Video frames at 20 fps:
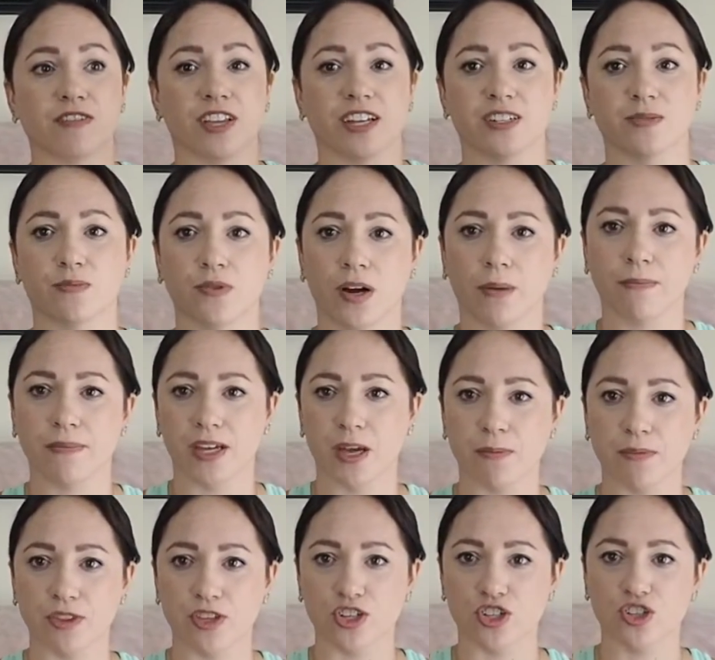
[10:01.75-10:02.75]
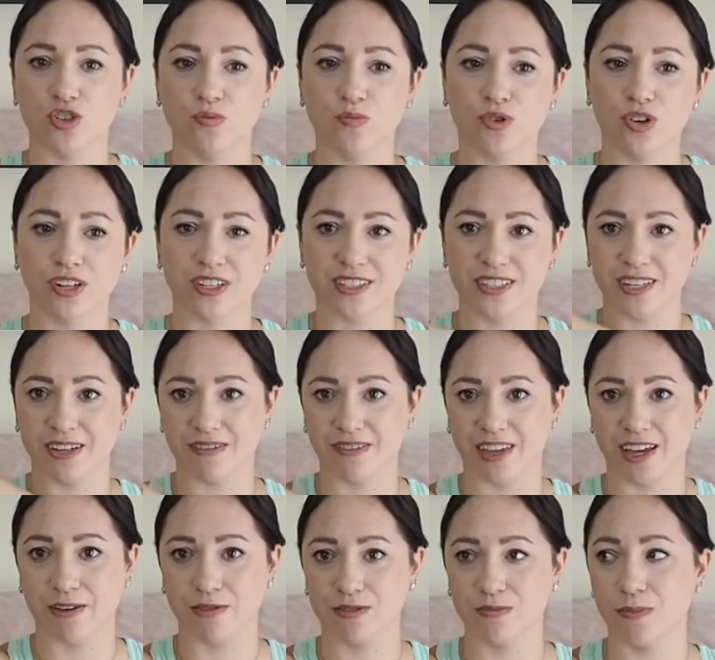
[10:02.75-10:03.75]
like to prop me up in the shoe more to see if
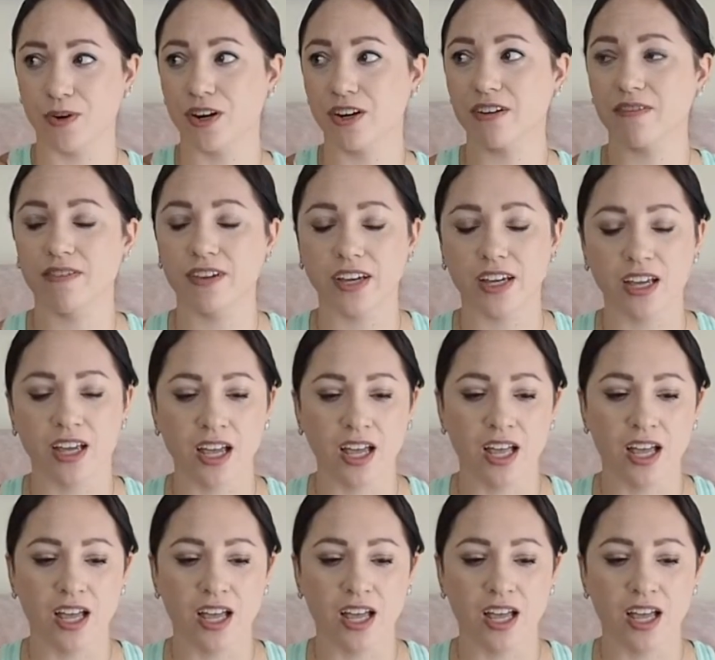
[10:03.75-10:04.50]
was part of it.